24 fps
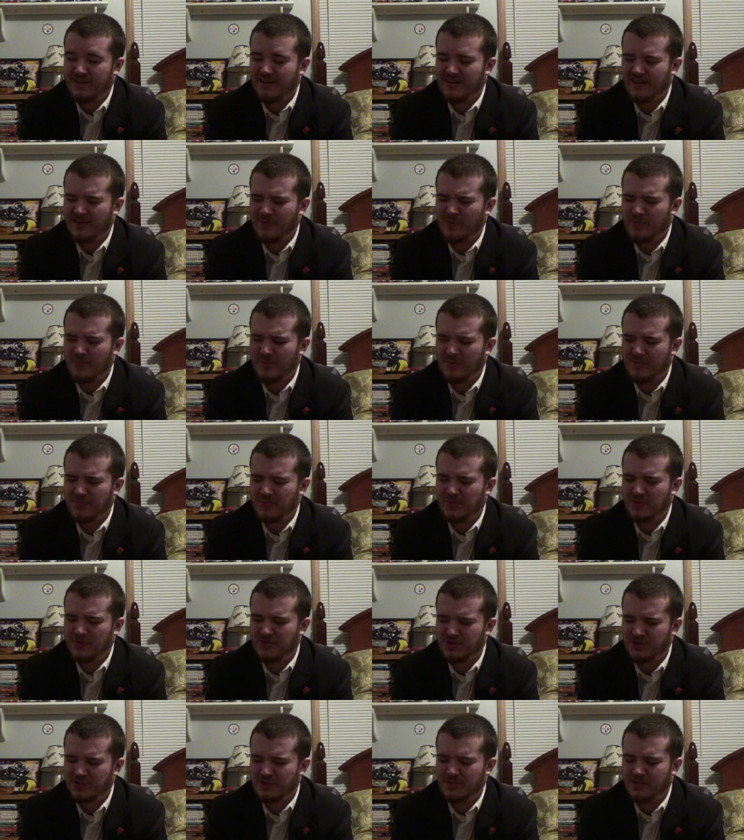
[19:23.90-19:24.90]
I'm in my
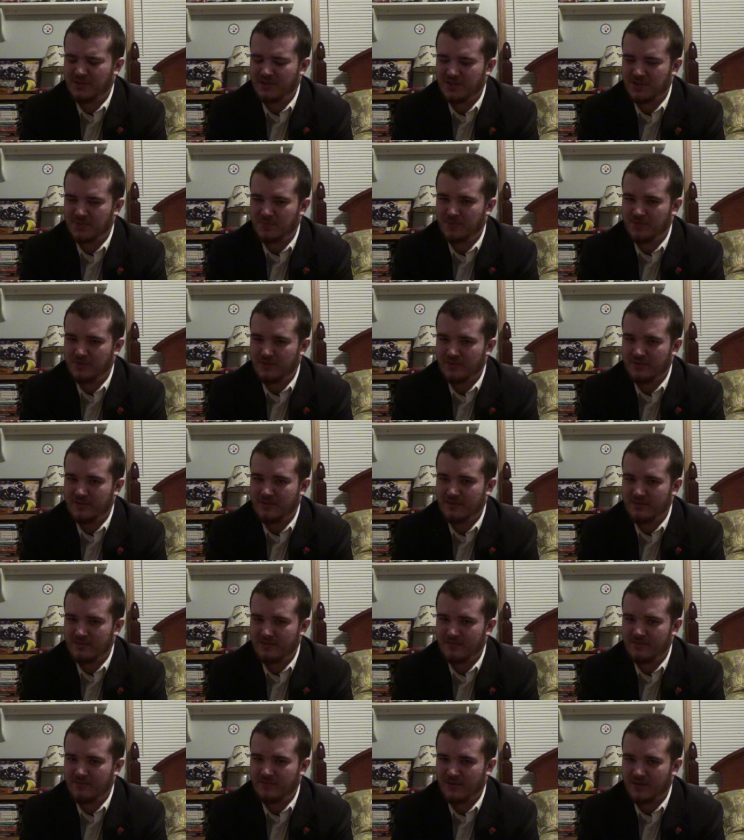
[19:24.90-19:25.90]
most shittiest mood
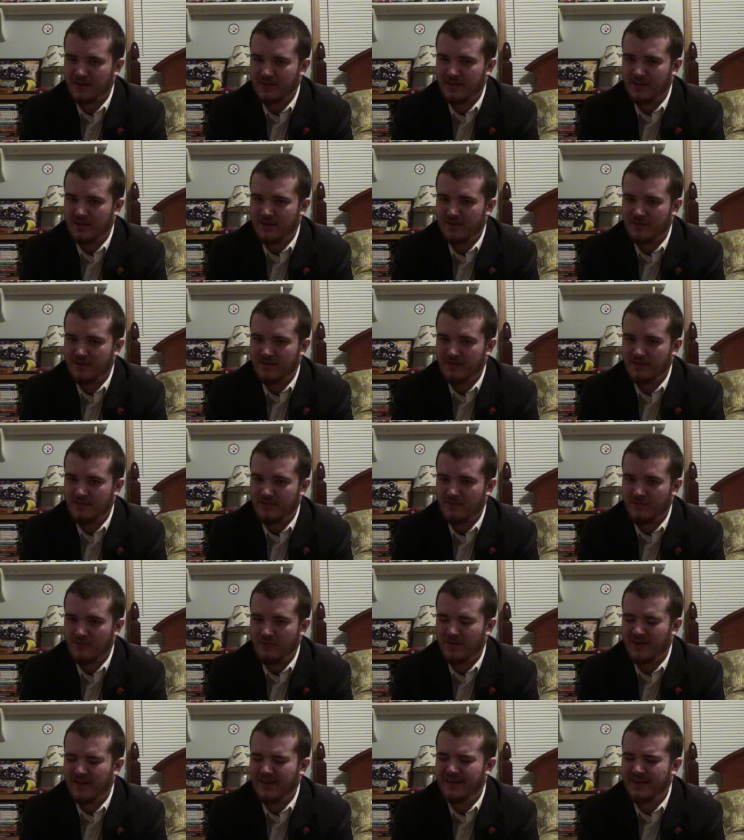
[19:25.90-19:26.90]
right there.
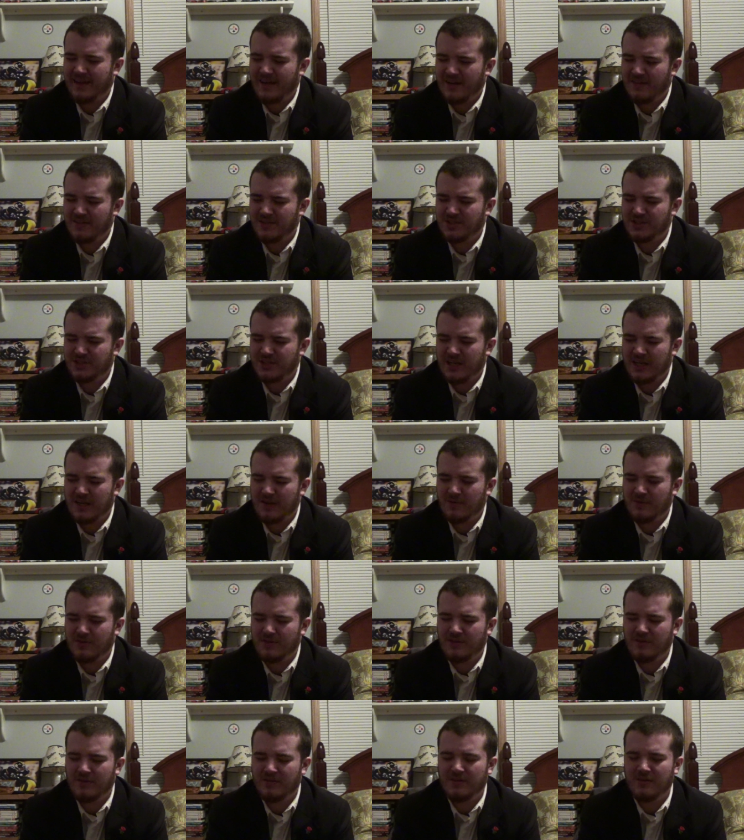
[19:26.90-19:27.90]
When I get out of the
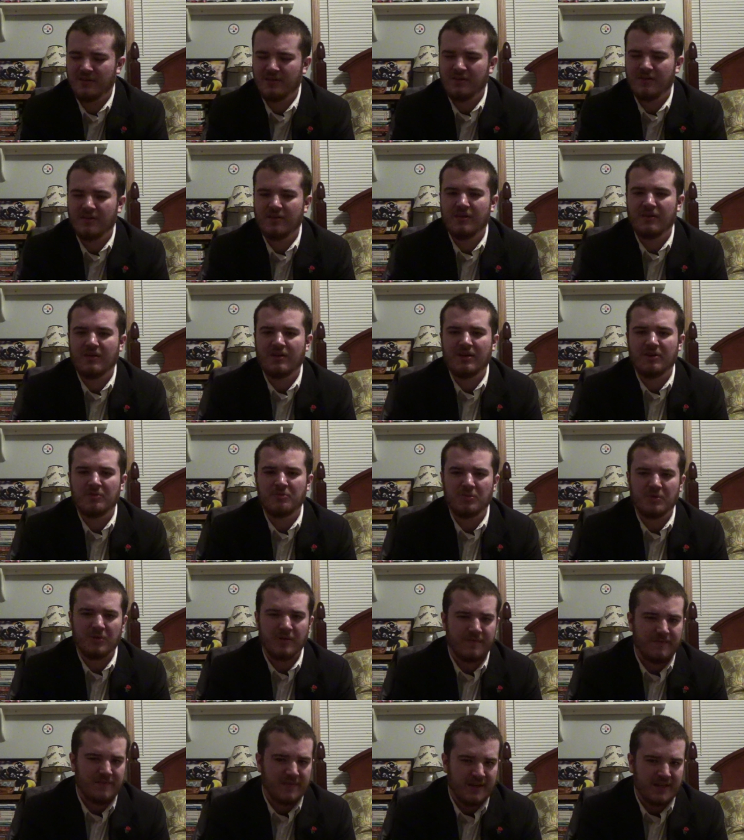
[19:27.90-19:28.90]
shower,
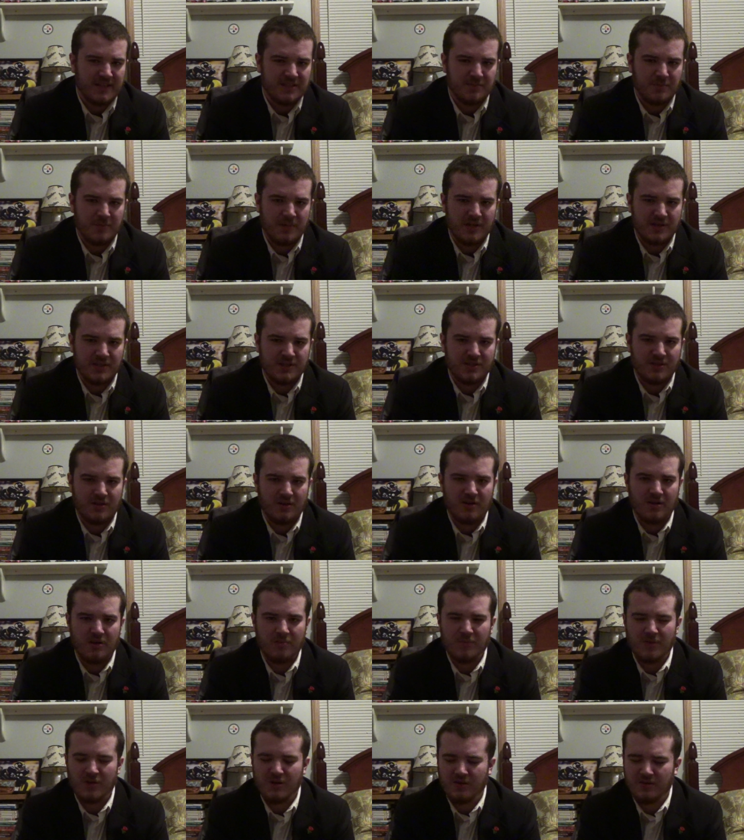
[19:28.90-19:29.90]
my face mist and
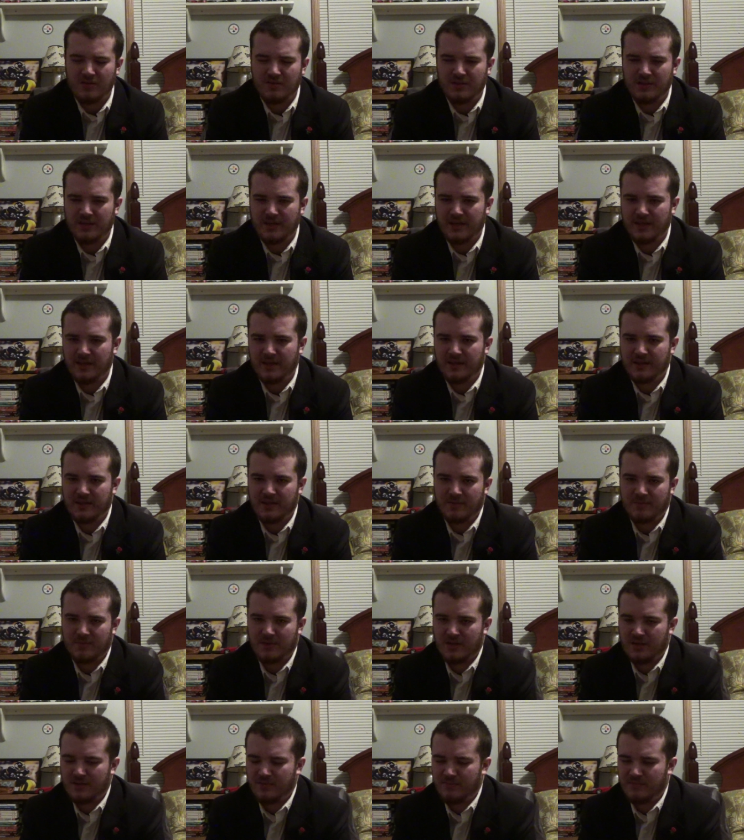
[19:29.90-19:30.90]
I'm all clean, I get
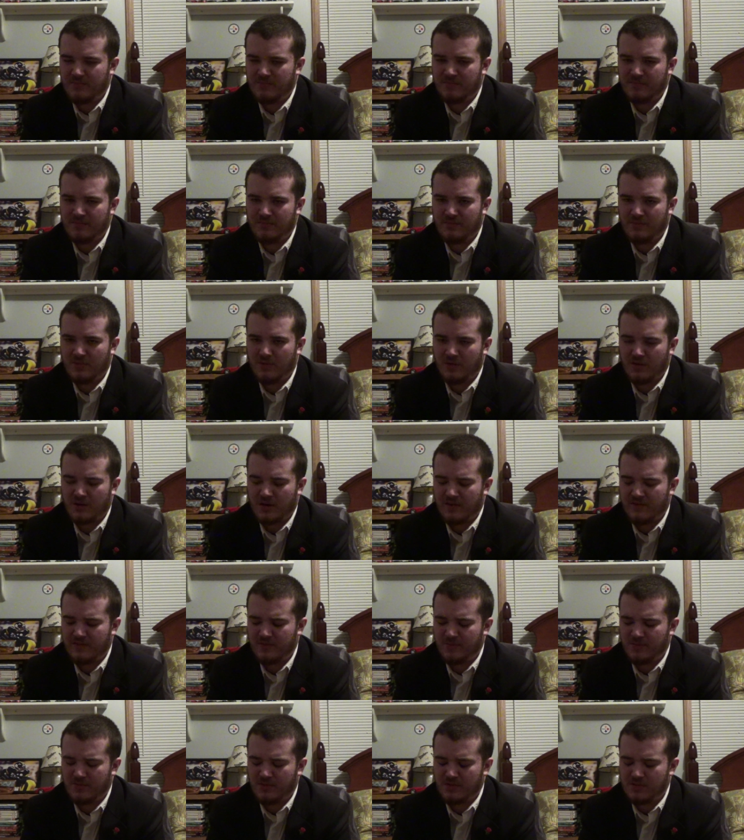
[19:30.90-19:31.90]
my more
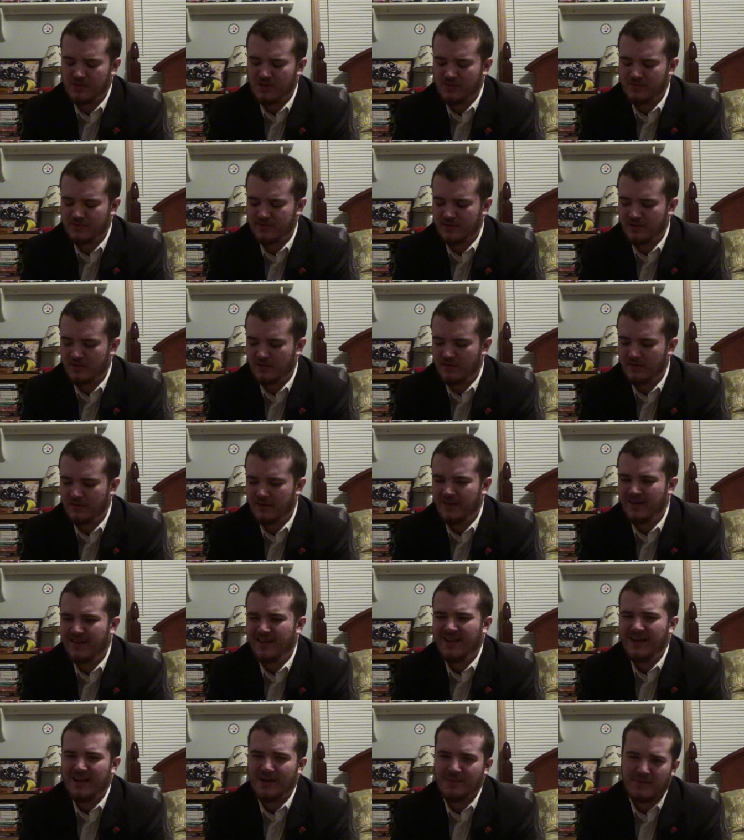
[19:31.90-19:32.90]
comfortable clothes on,
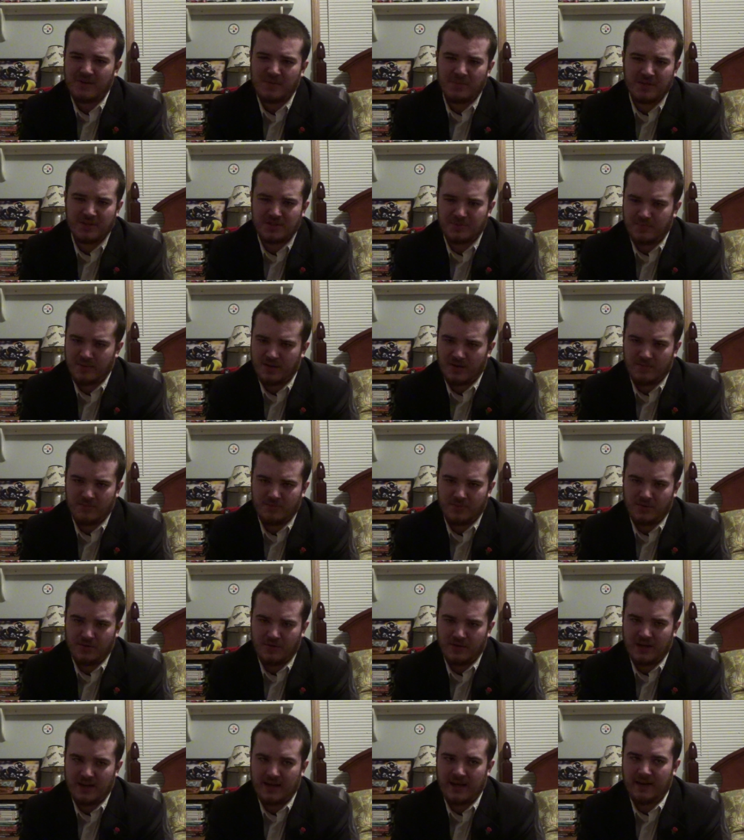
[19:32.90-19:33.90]
I'm in a much better
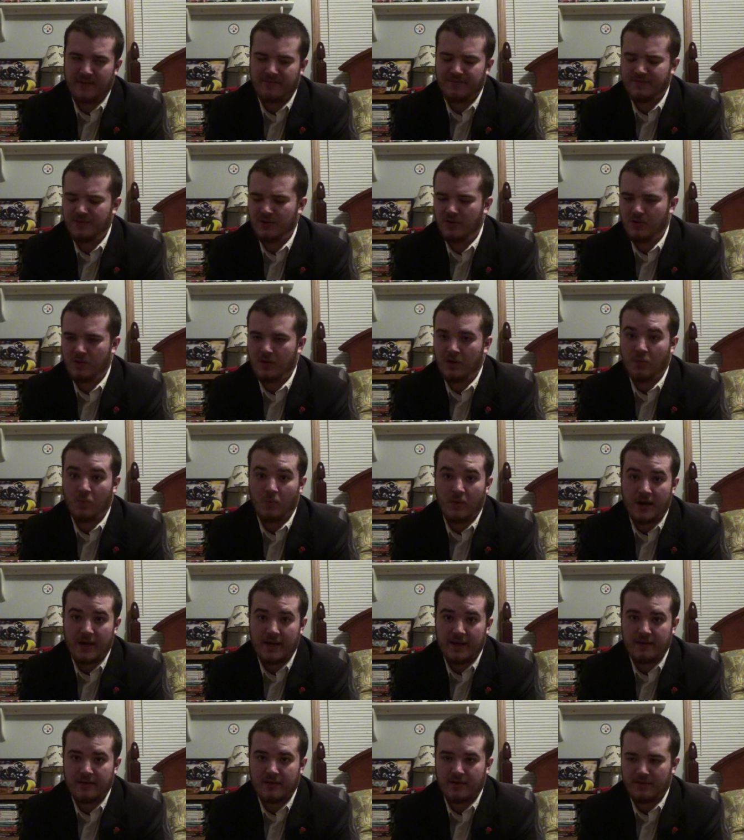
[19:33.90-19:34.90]
mood. I now feel
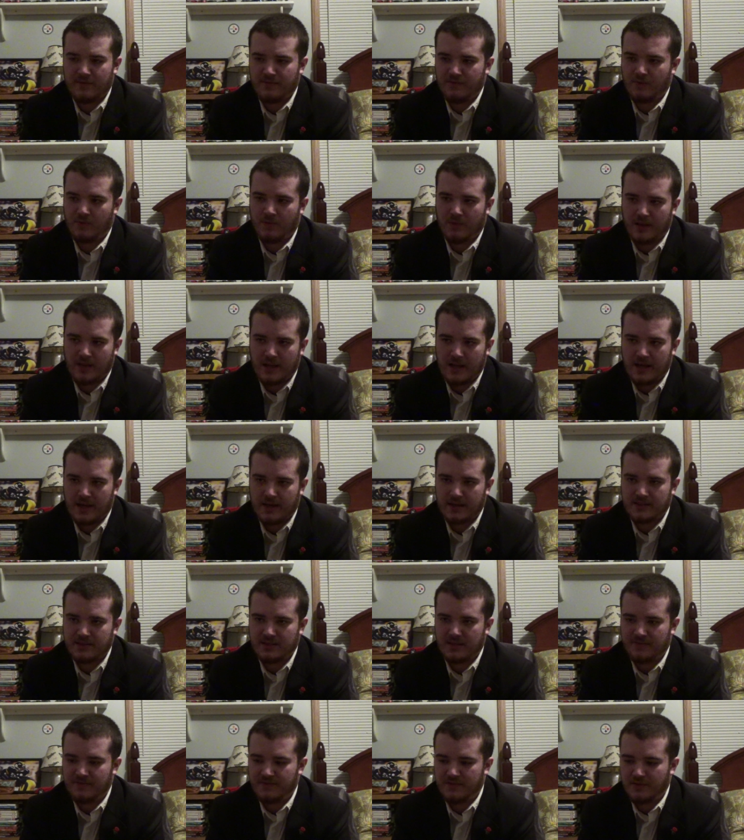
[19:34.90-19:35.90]
awake, I feel
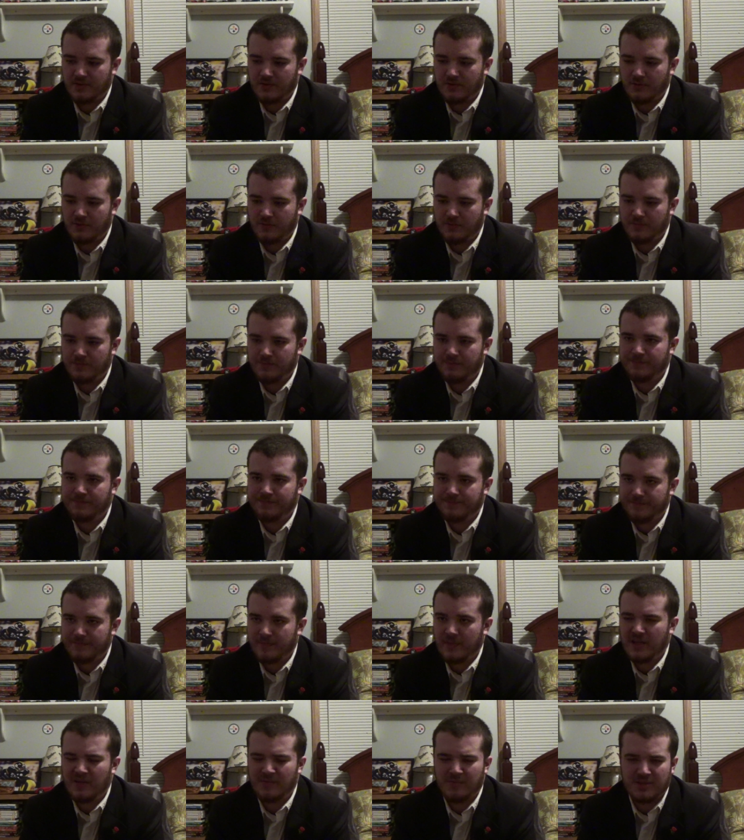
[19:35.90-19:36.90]
relaxed, I feel
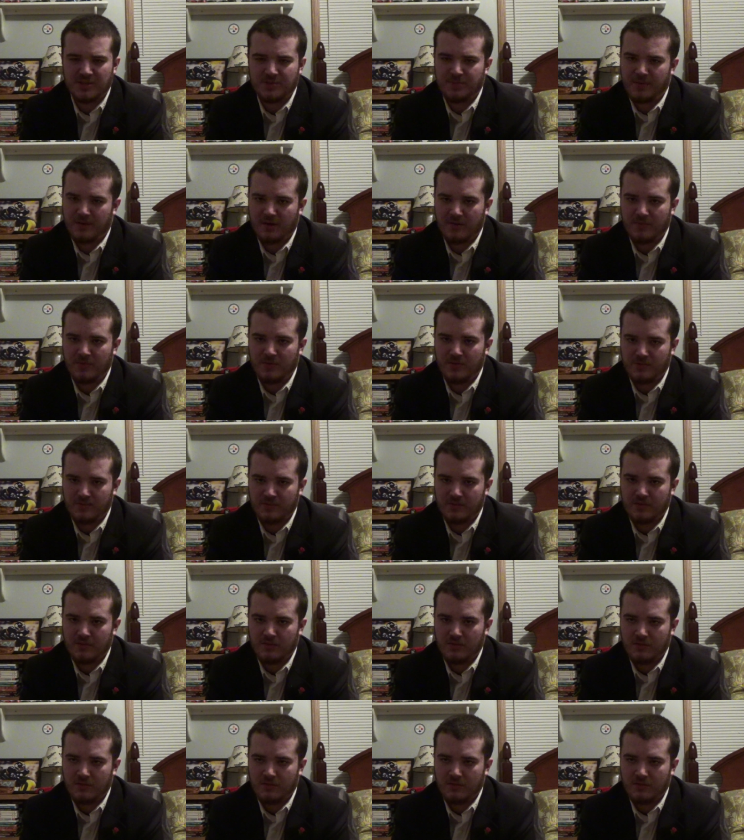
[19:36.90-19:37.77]
in a much better mood.